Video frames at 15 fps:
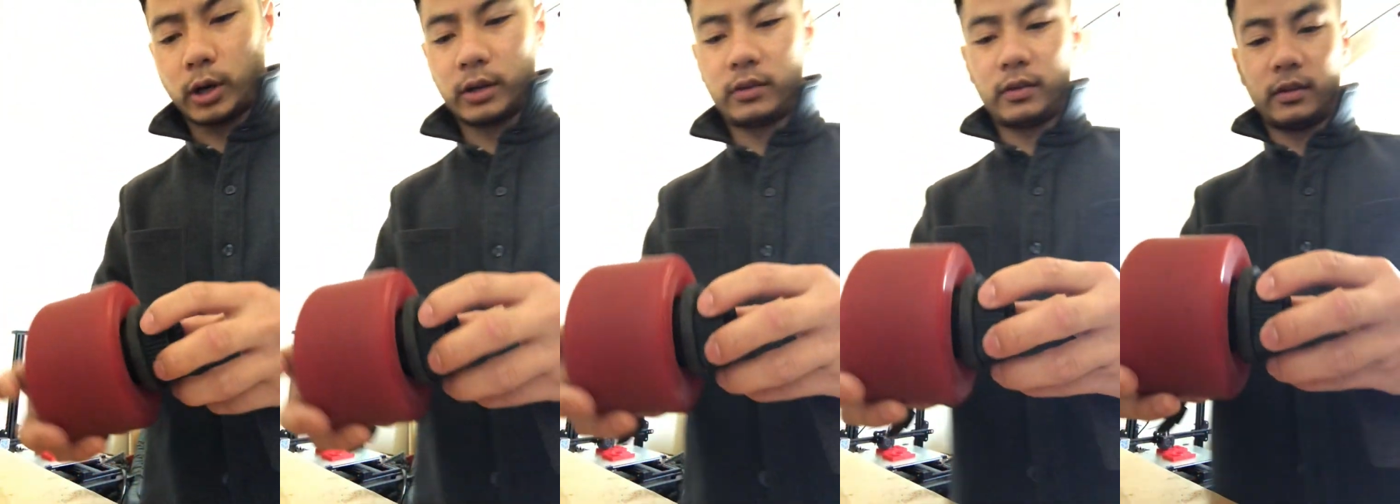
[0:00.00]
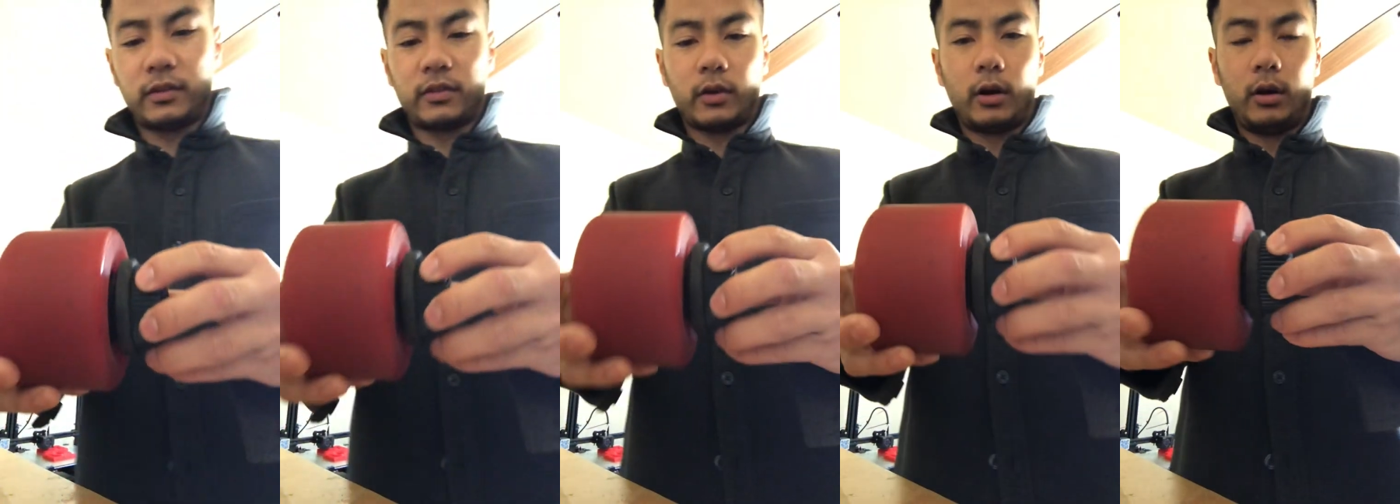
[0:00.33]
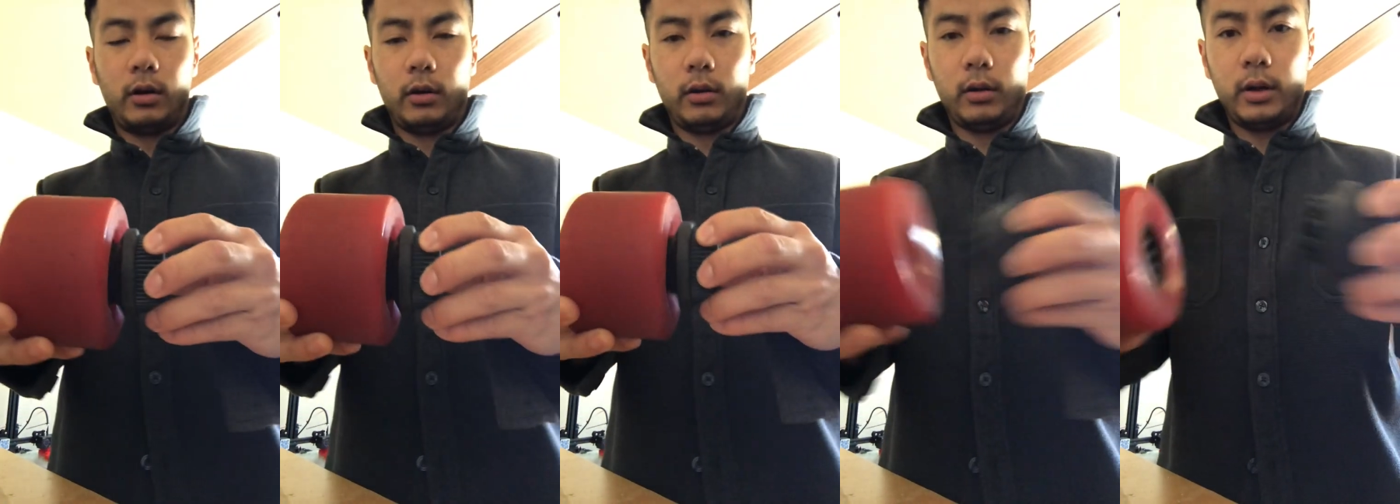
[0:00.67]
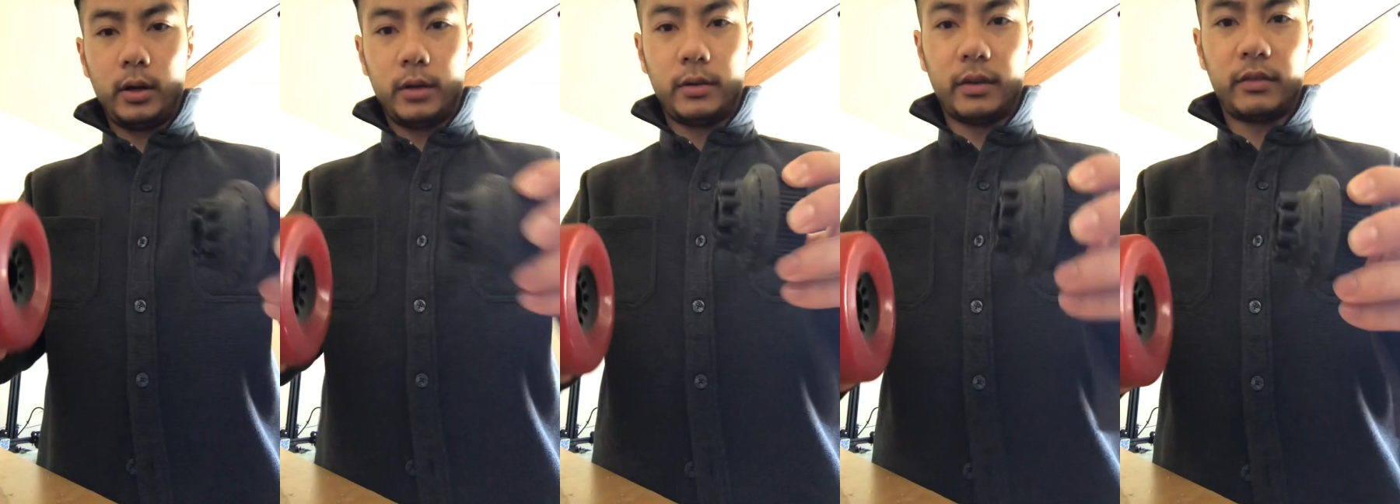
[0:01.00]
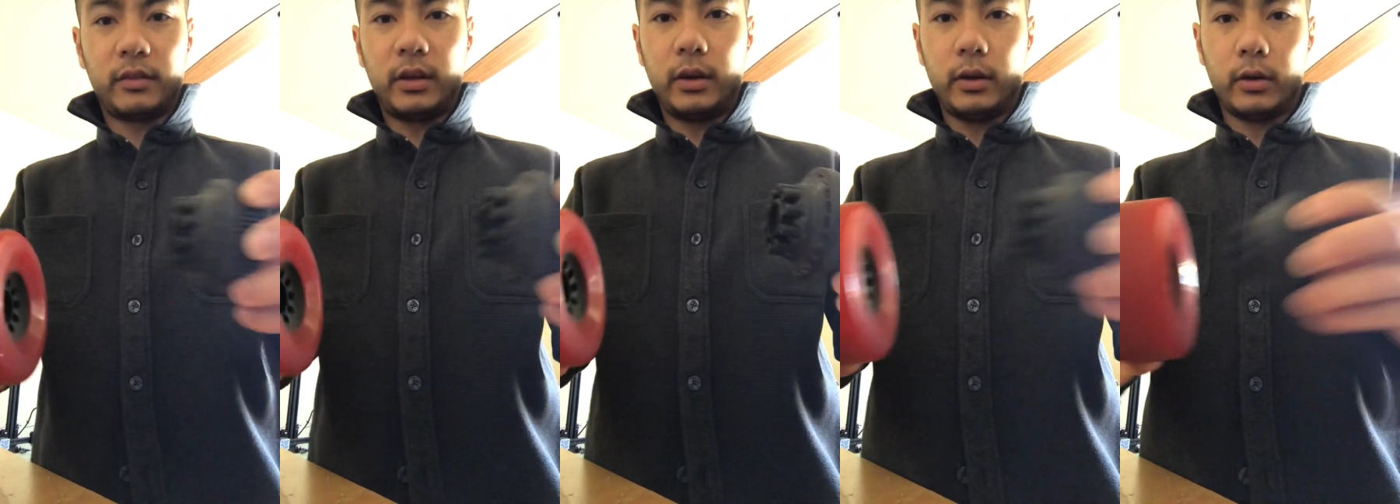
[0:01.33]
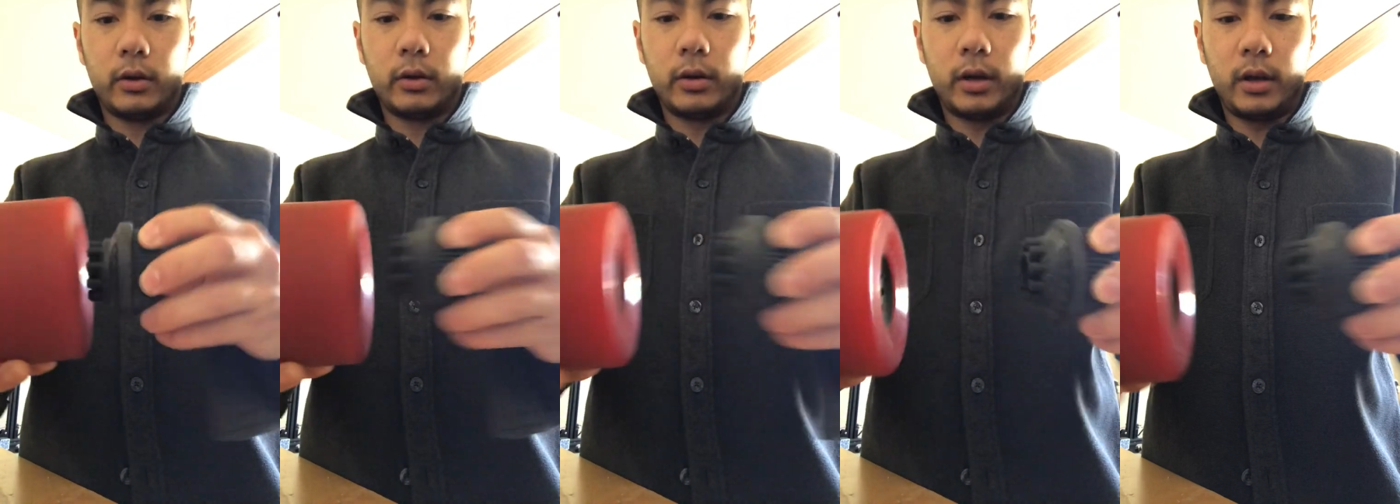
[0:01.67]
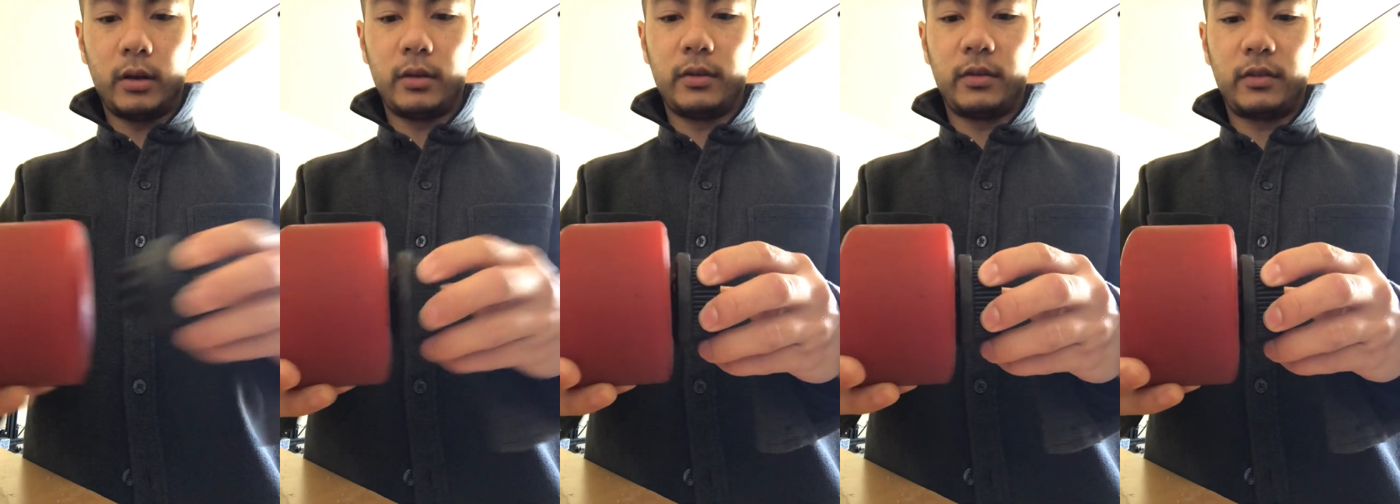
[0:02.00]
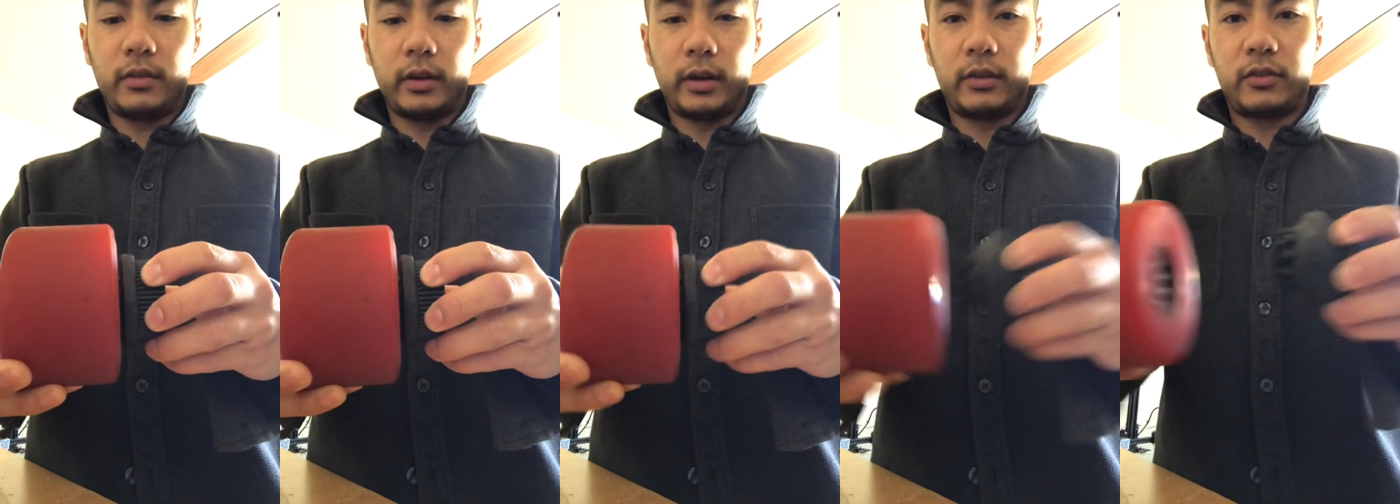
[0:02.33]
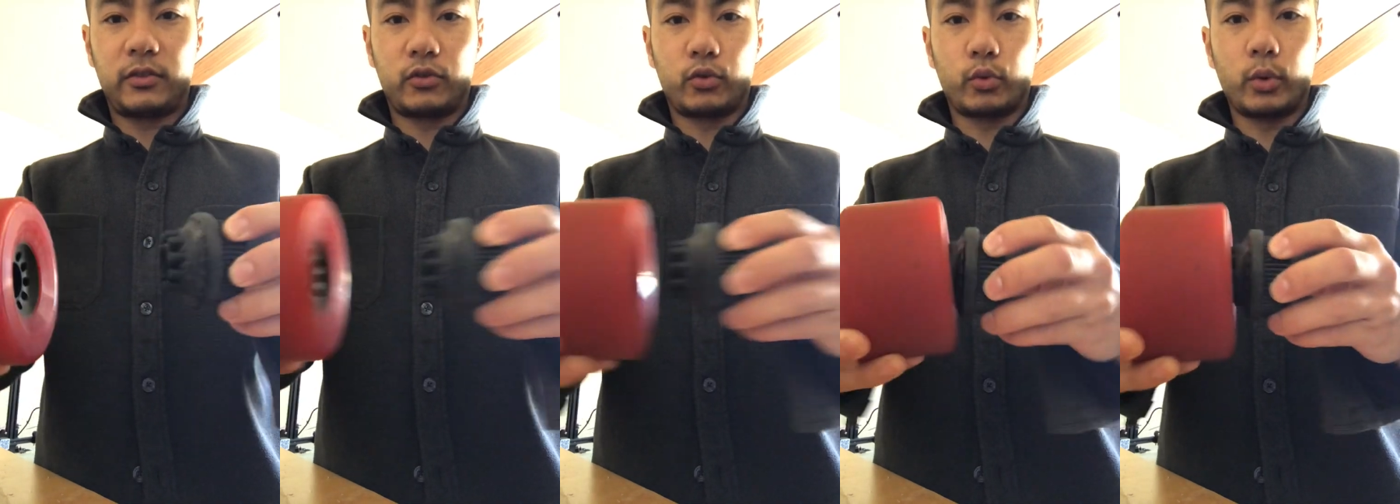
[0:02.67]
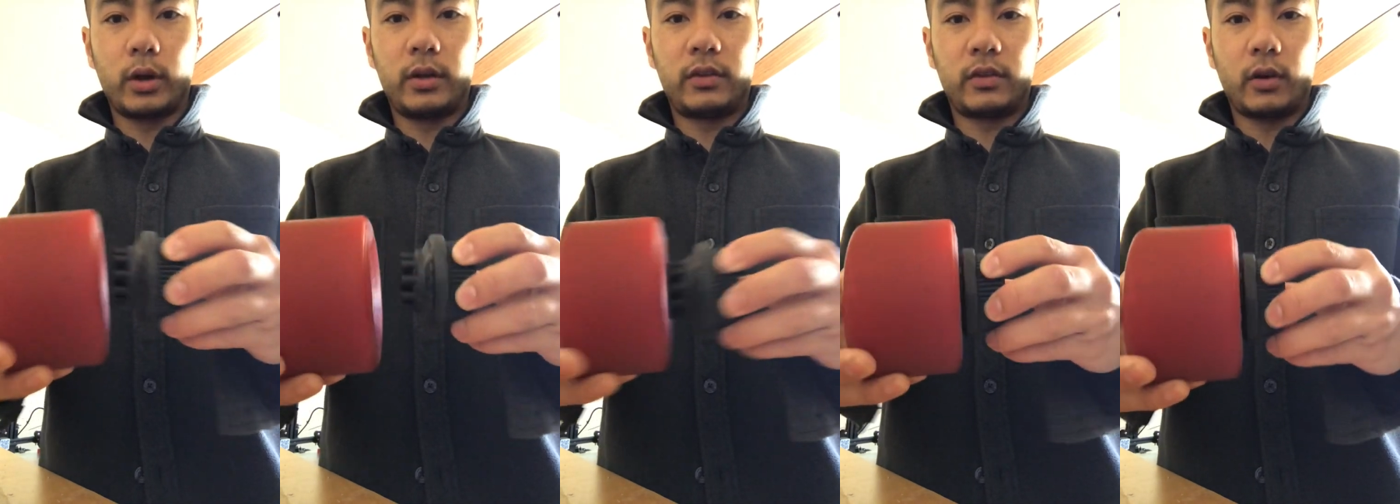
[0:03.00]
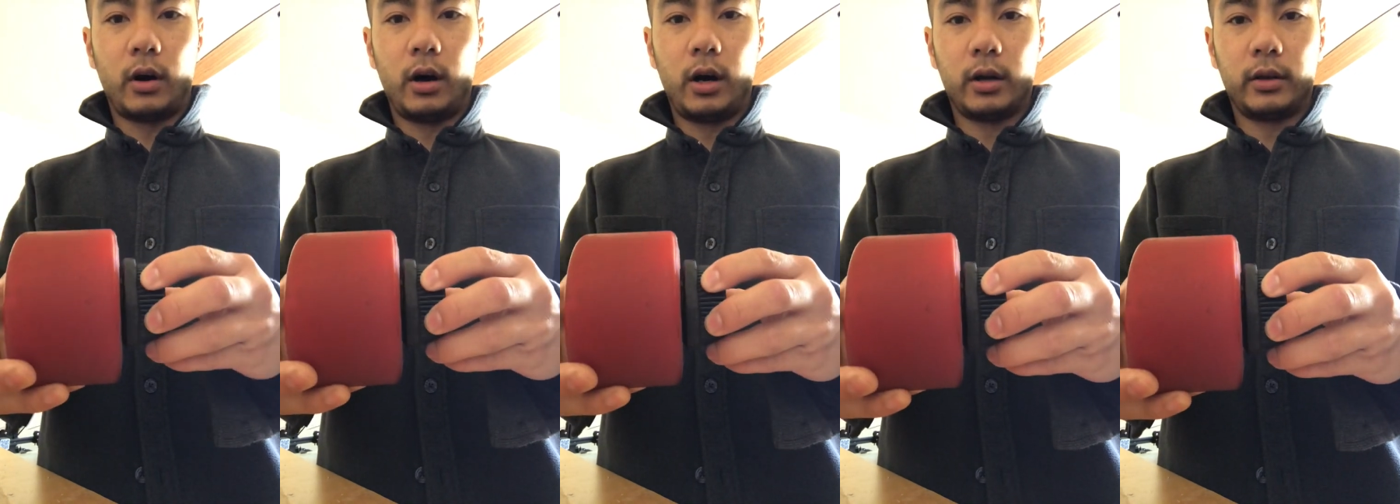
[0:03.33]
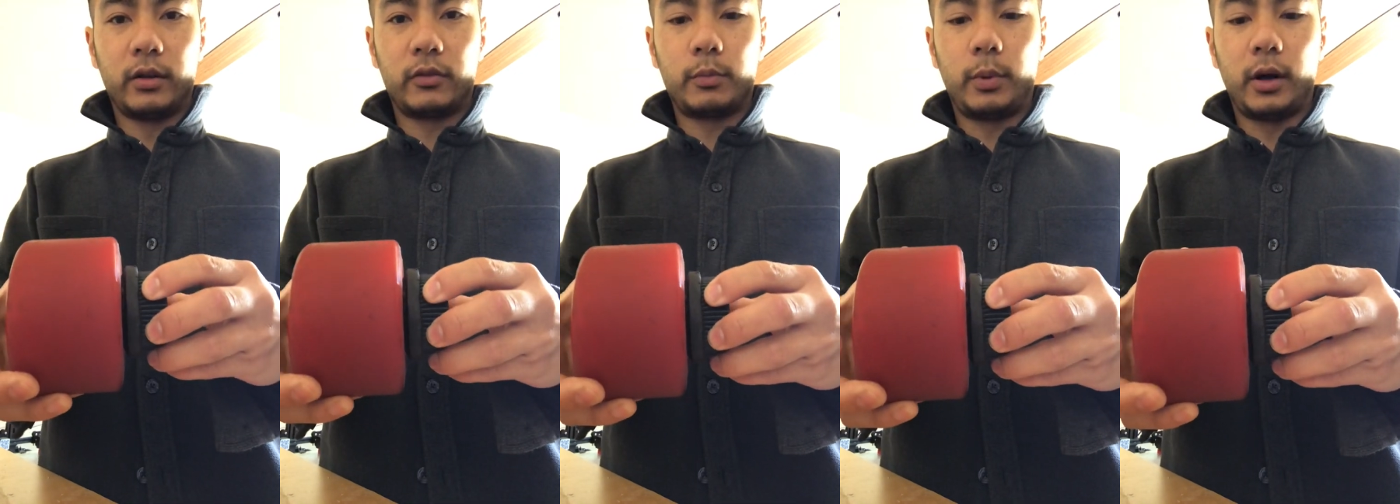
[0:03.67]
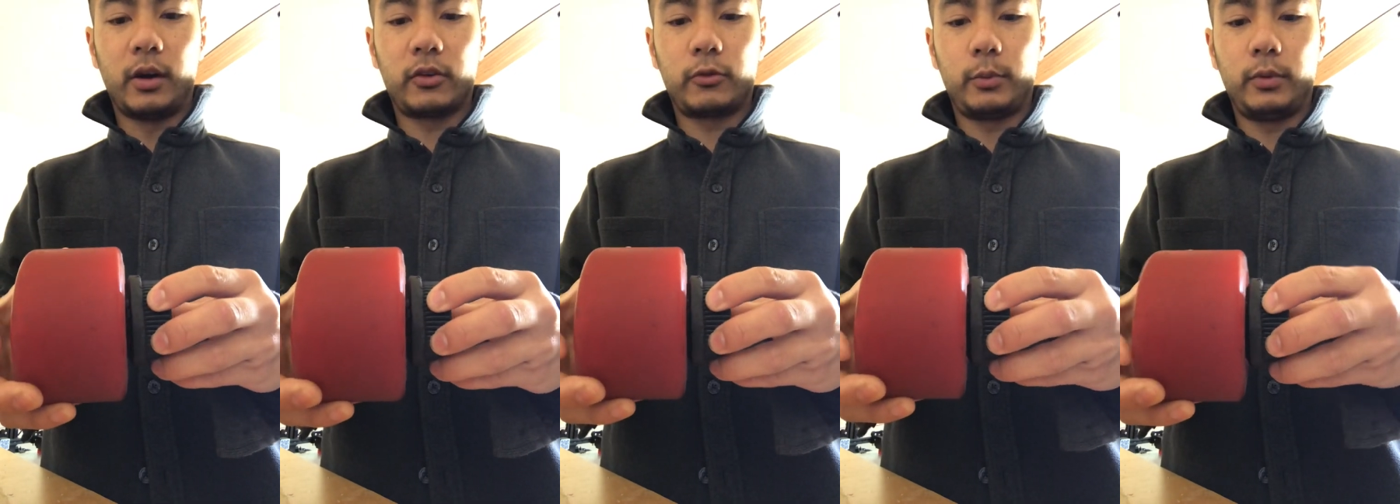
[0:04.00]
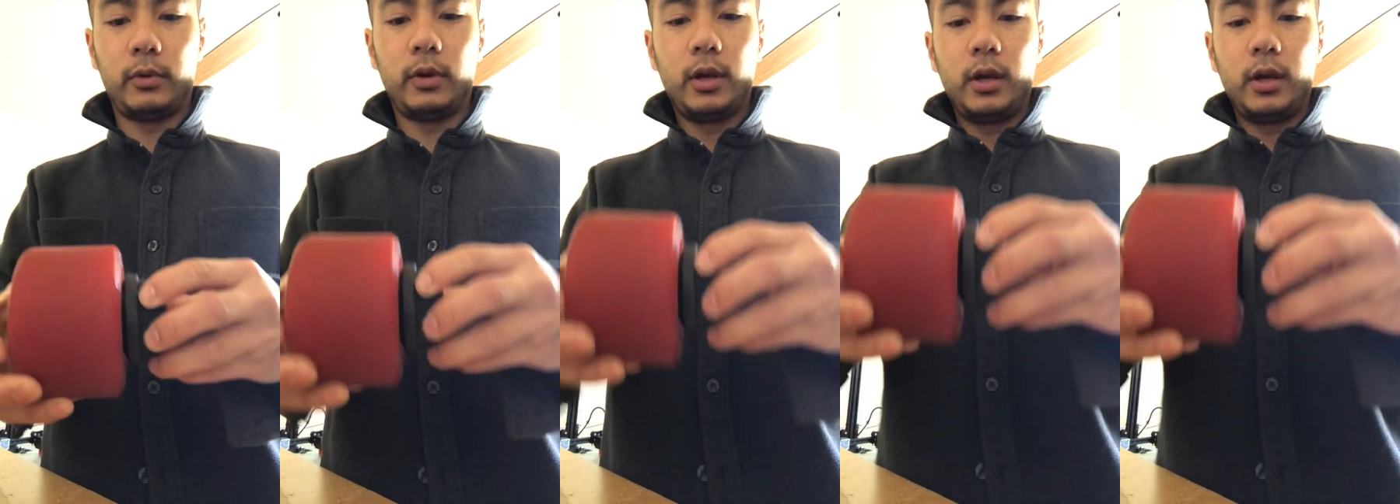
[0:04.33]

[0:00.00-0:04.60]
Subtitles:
install this gear as like straight on as possible,